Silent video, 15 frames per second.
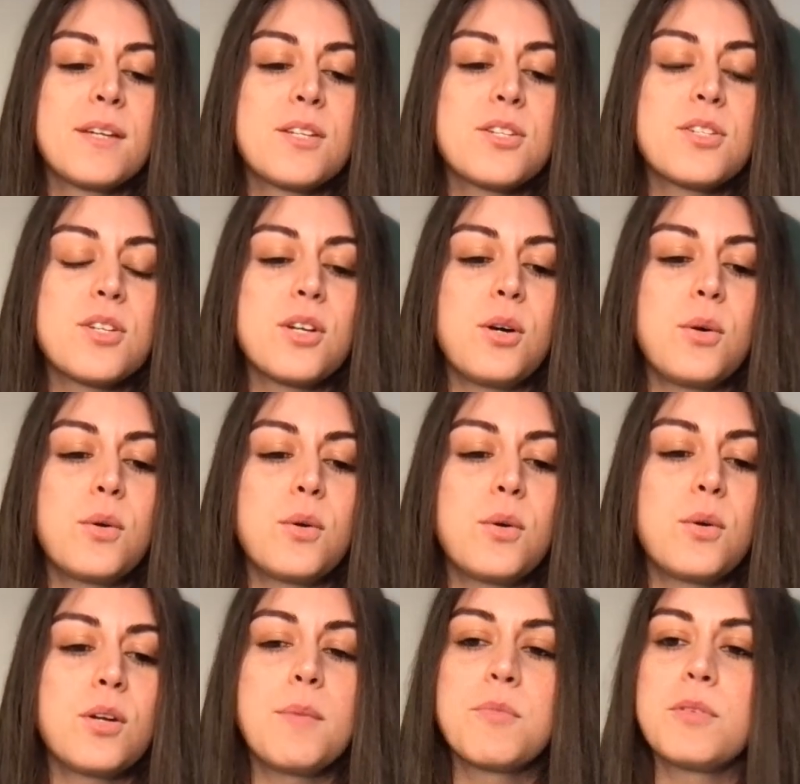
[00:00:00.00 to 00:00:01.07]
So,
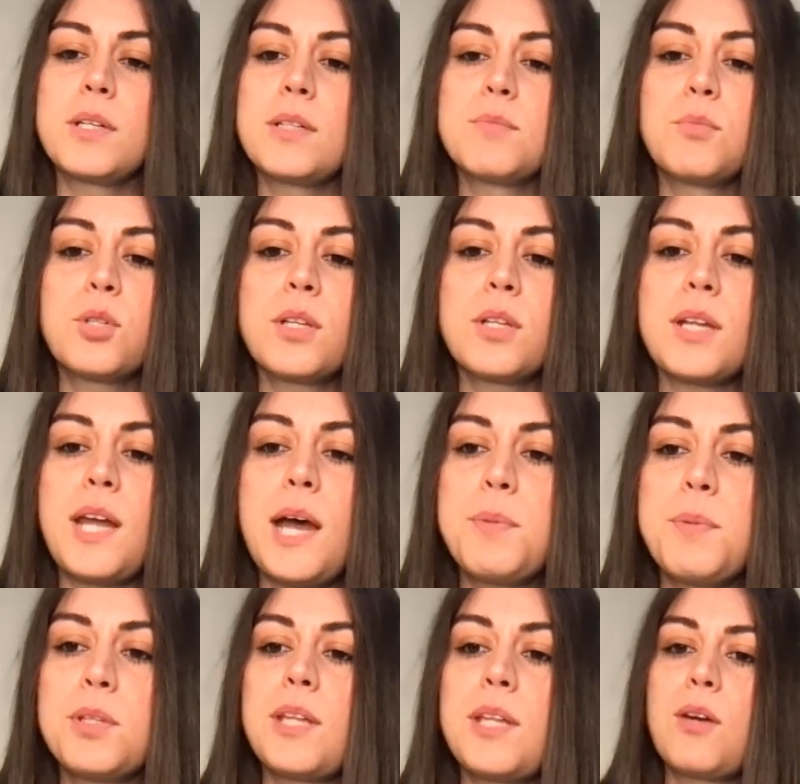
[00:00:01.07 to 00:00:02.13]
you know, I'm very more
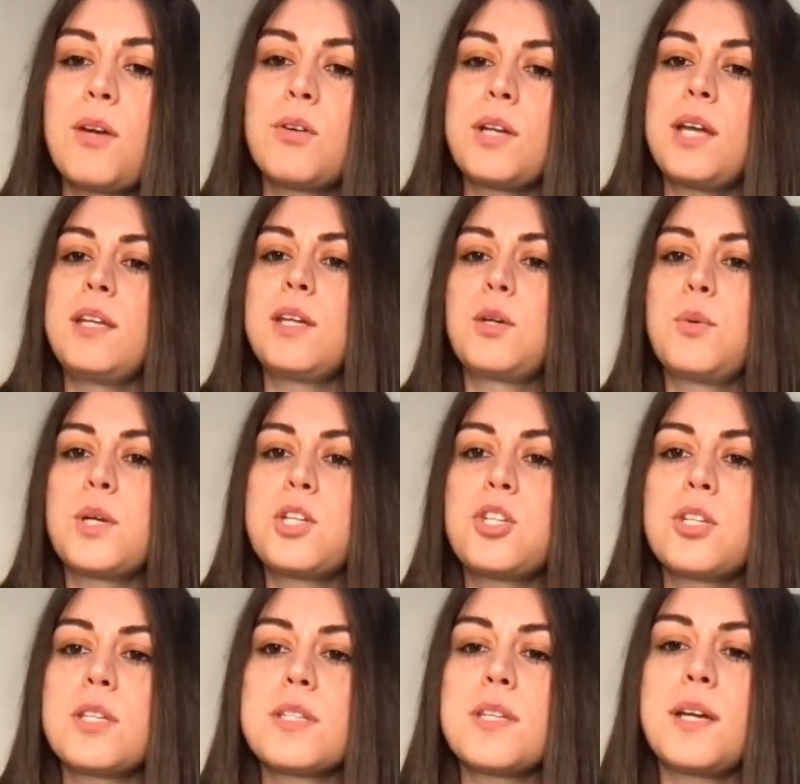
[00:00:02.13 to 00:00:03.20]
than happy to take on any
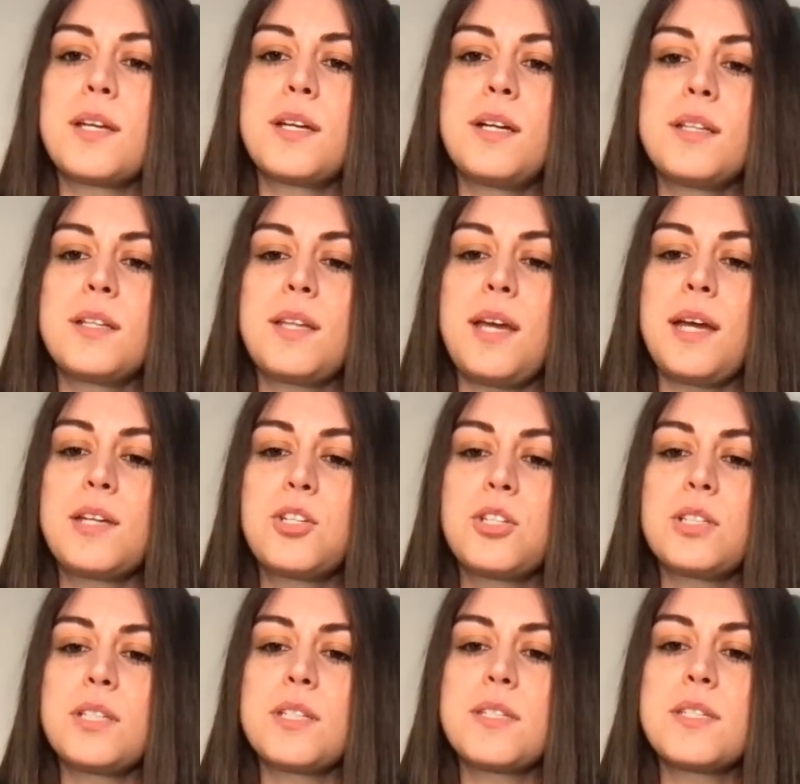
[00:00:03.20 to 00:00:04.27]
questions. I can't
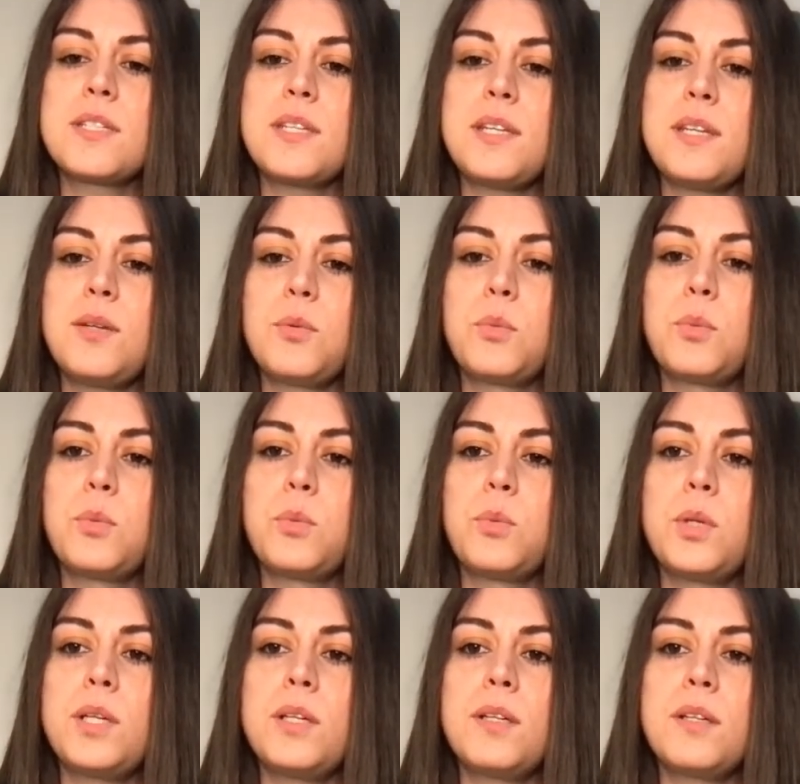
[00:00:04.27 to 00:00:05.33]
actually see
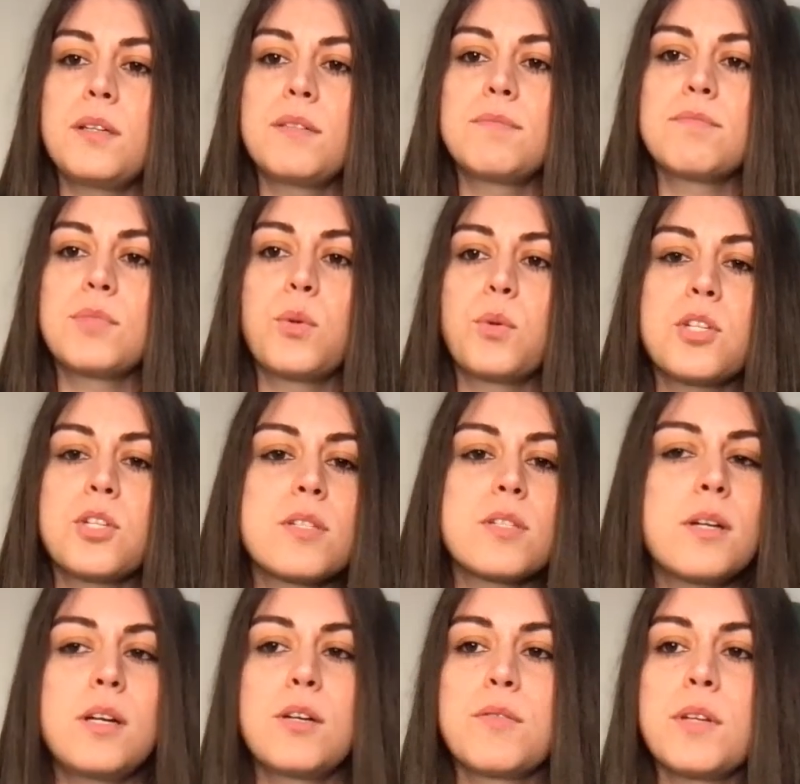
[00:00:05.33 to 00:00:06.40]
what the
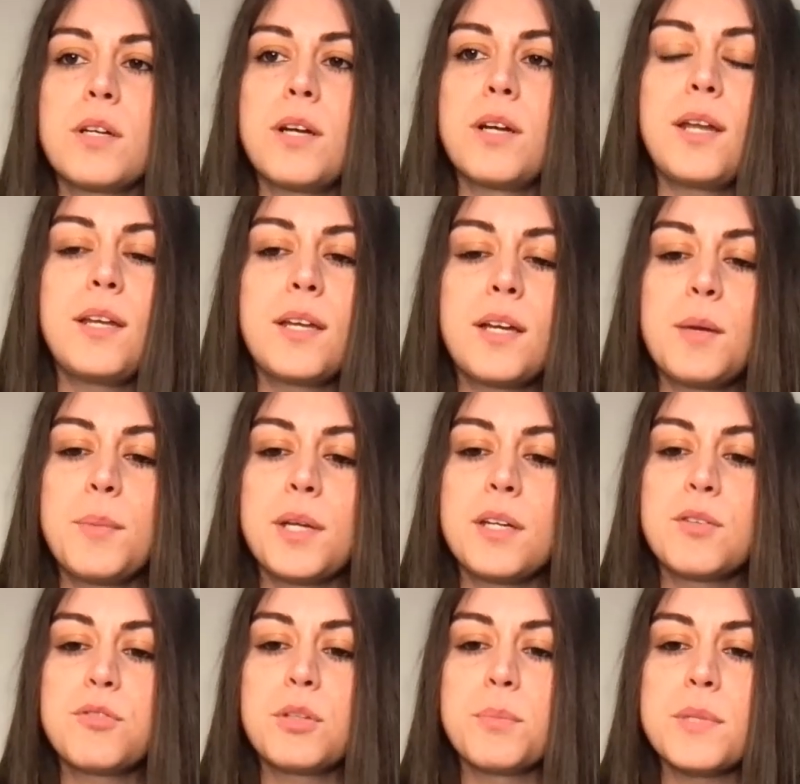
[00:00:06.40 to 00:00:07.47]
questions are, if there are any
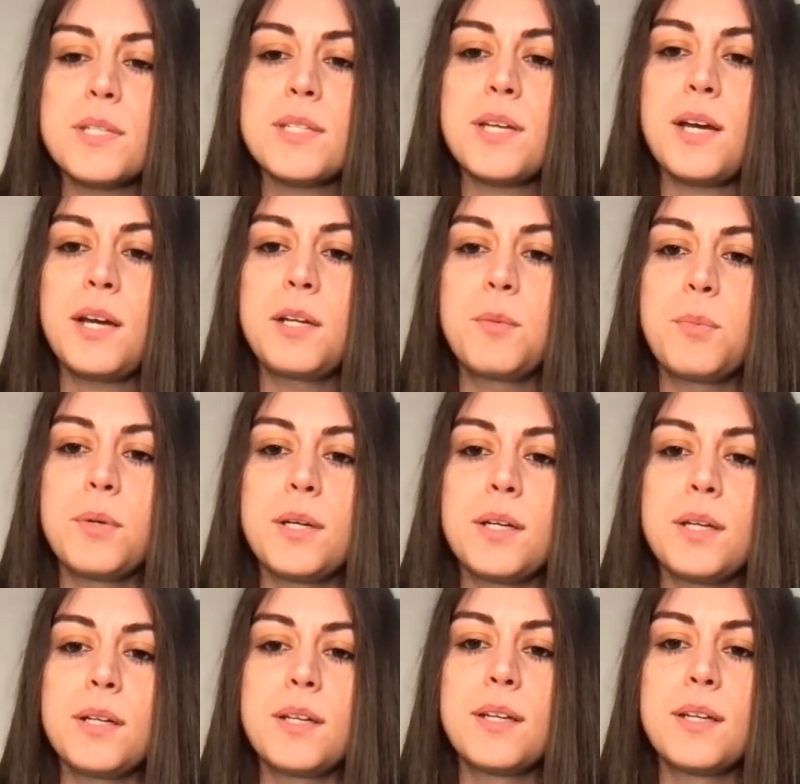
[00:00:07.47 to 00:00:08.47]
coming in from the side, but